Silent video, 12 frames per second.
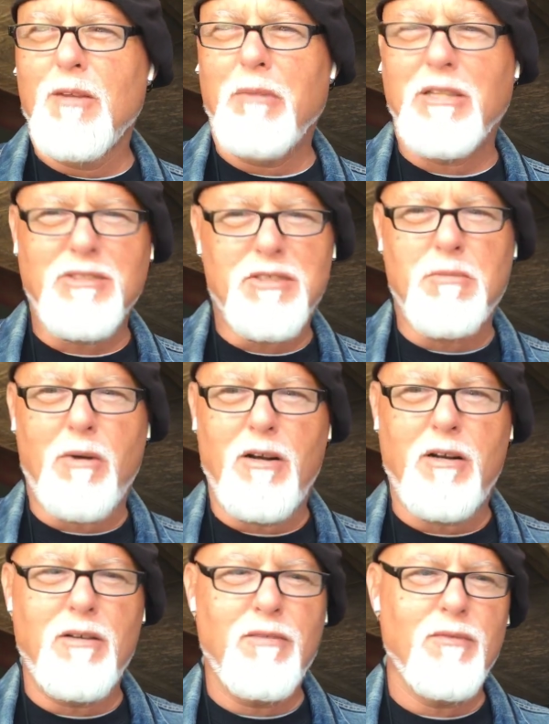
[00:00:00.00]
Makes you
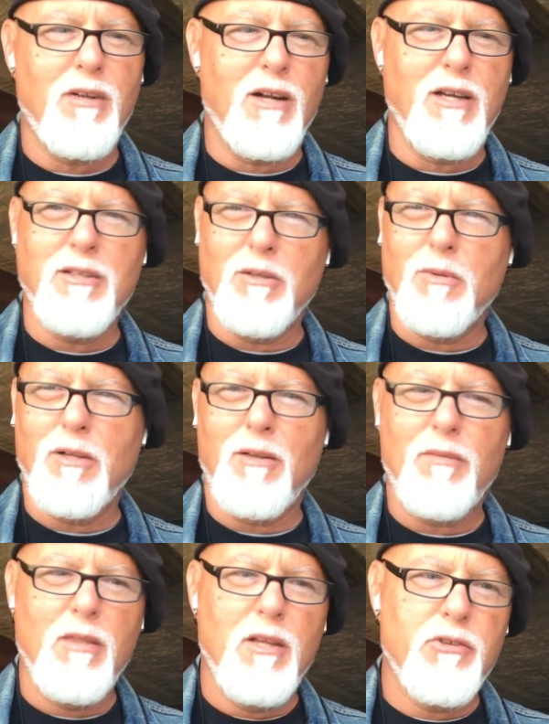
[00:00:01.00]
smarter, all right? It will.
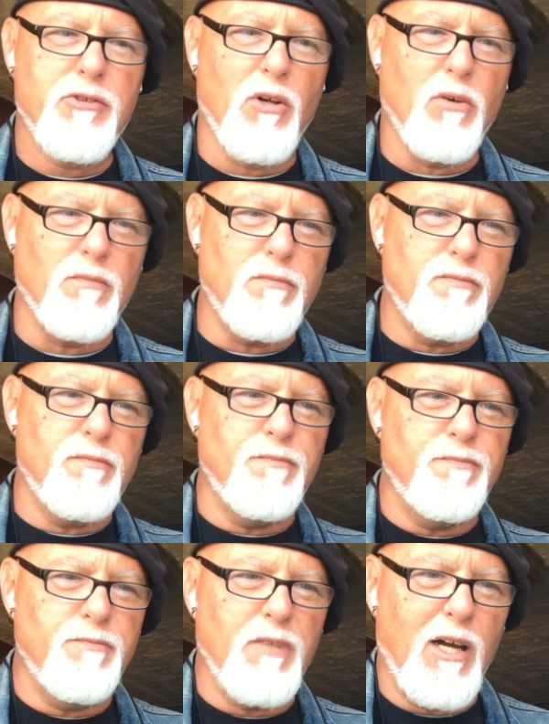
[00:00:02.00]
So
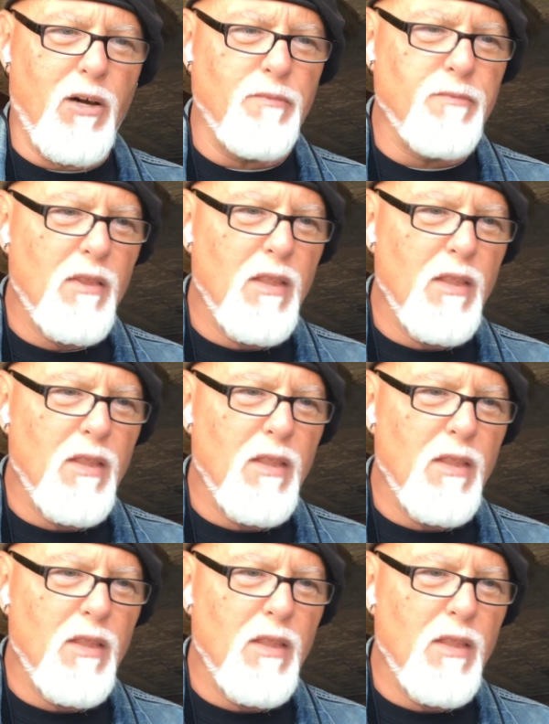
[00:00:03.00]
now,